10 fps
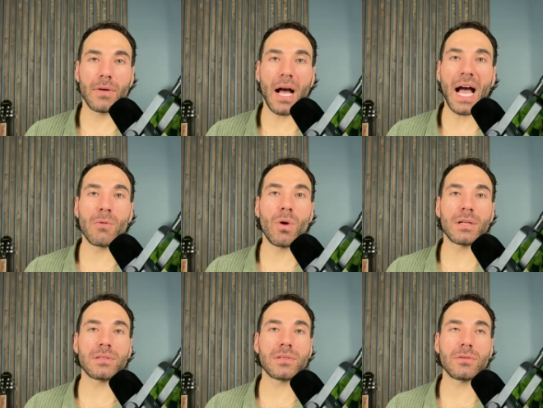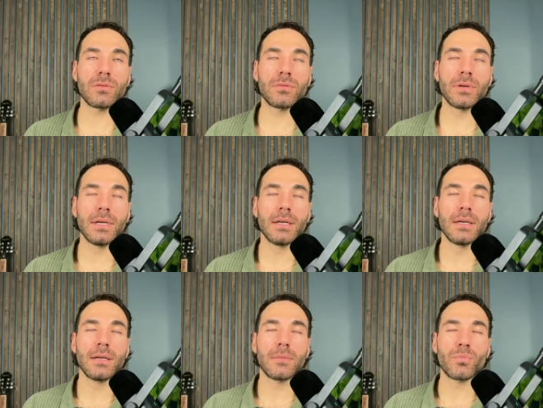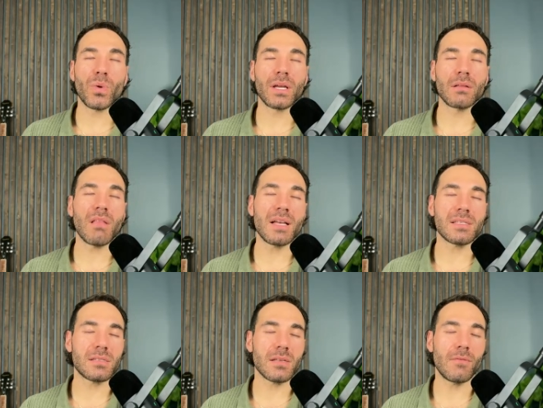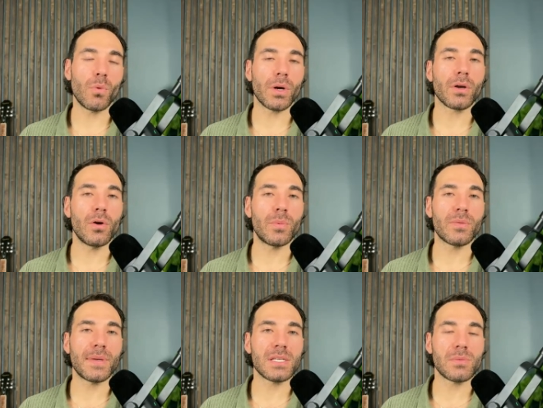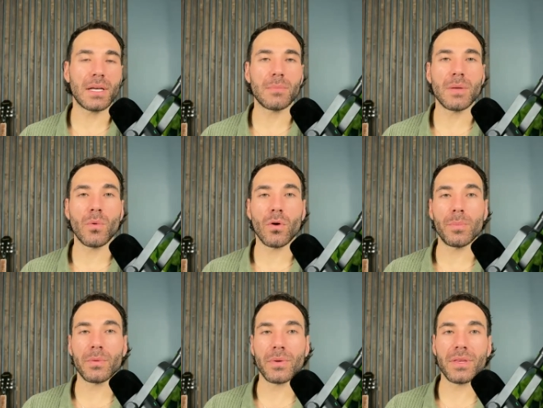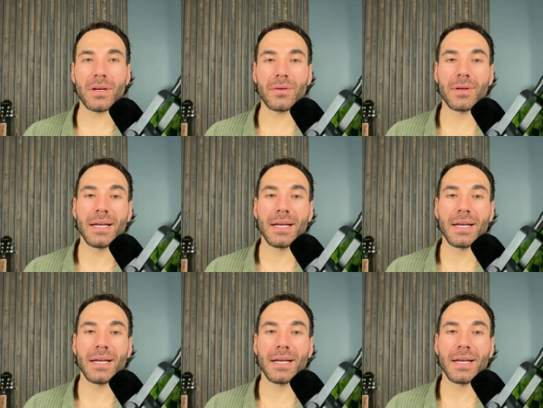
I want to bring less of work home with me so I can be more open with you.